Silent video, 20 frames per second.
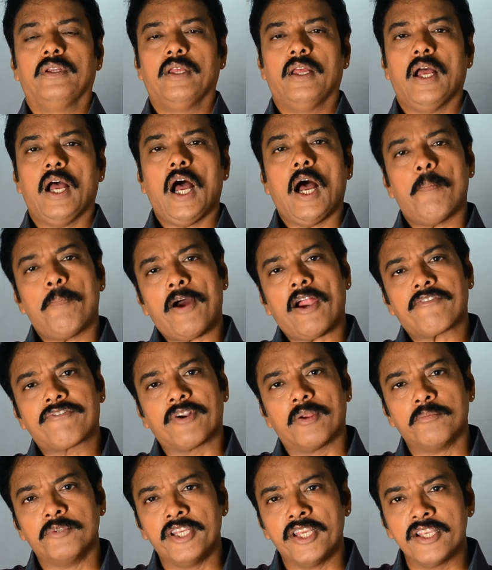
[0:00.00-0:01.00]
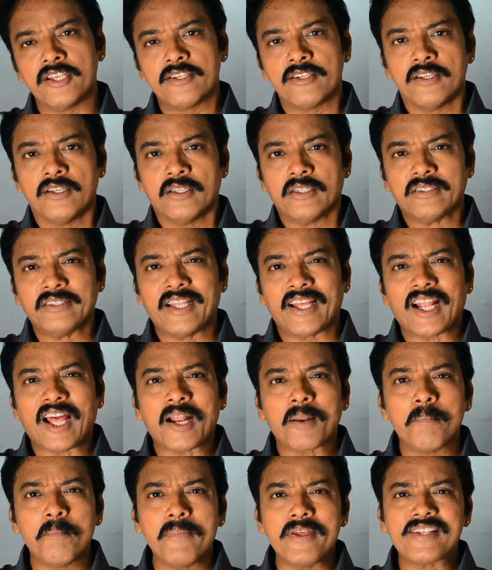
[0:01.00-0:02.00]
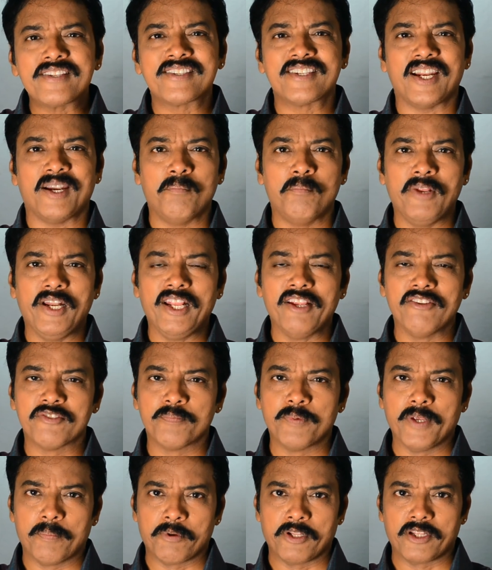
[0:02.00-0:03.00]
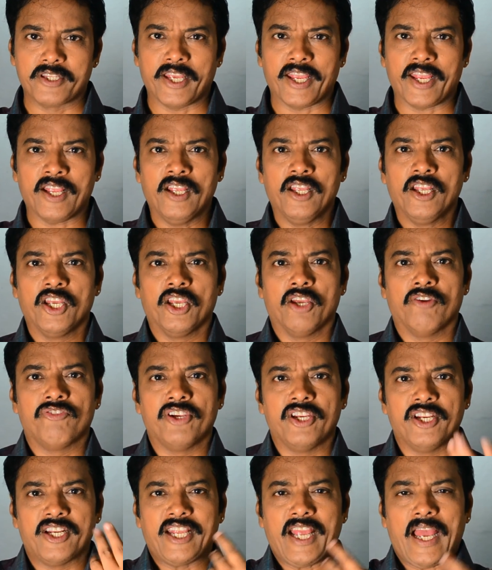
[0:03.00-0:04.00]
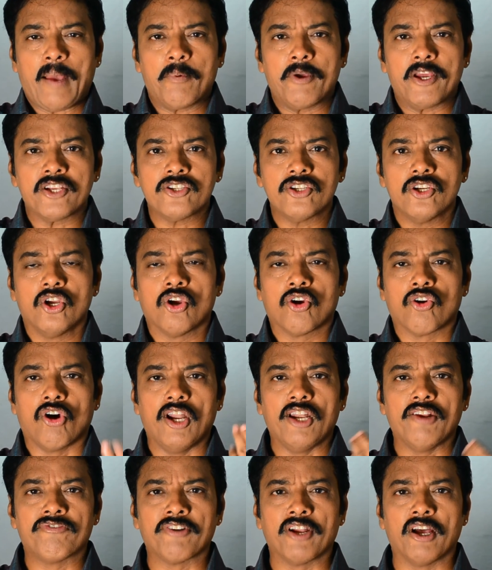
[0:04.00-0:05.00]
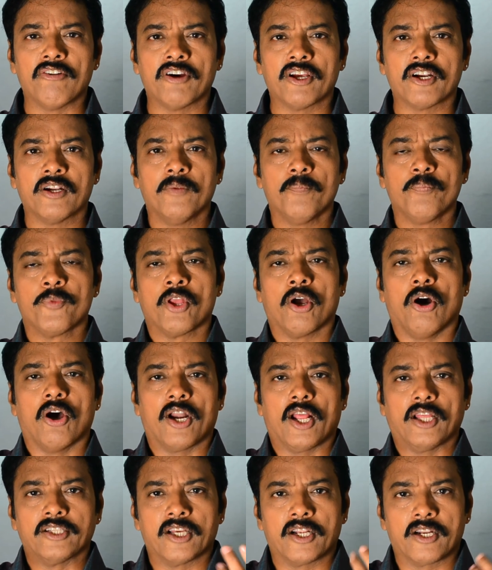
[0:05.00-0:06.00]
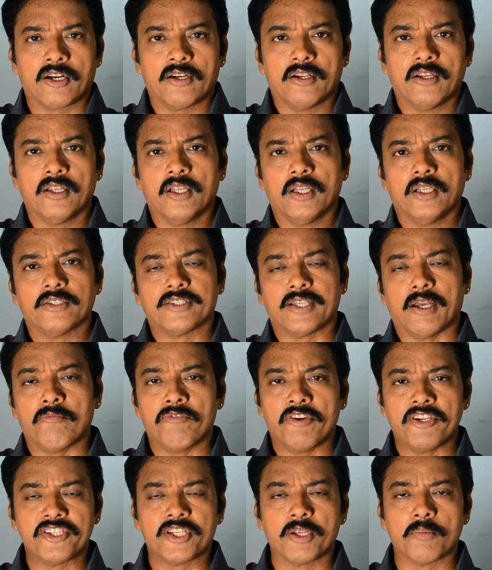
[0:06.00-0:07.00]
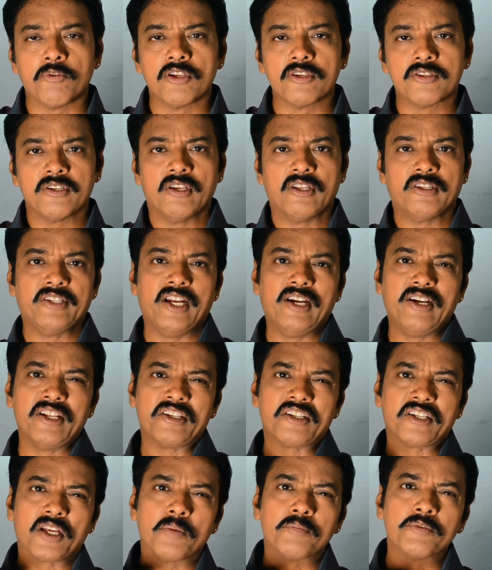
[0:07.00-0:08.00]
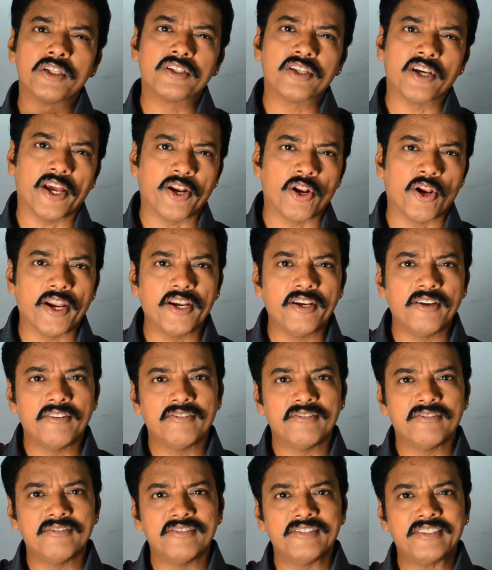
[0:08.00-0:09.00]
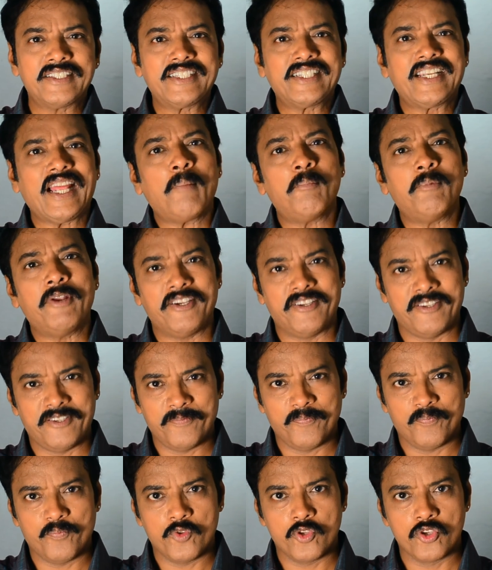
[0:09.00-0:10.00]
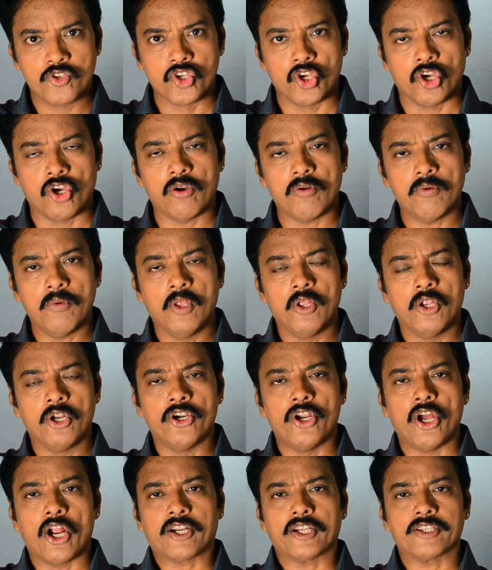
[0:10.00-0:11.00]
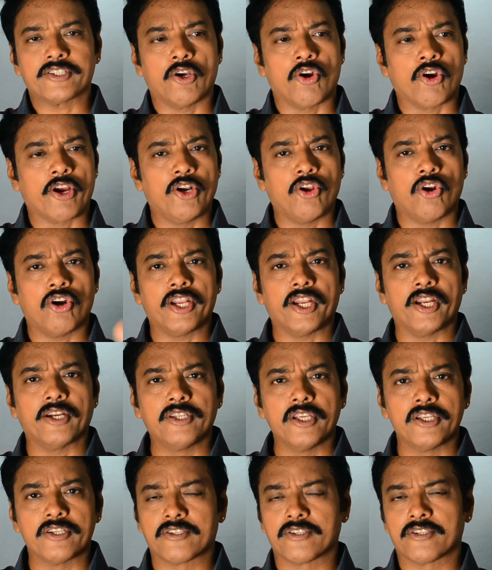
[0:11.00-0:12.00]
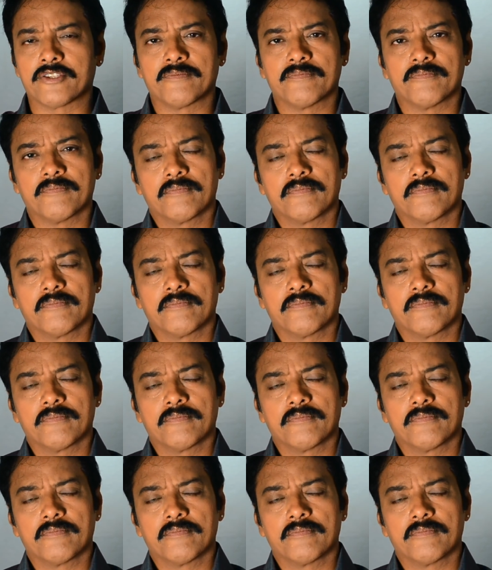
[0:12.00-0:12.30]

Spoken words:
Apart from this, there are myths and beliefs. People think if we eat cabbage, cauliflower or other some vegetables, they'll disturb the thyroid tablet. So doctors say, okay, don't eat this.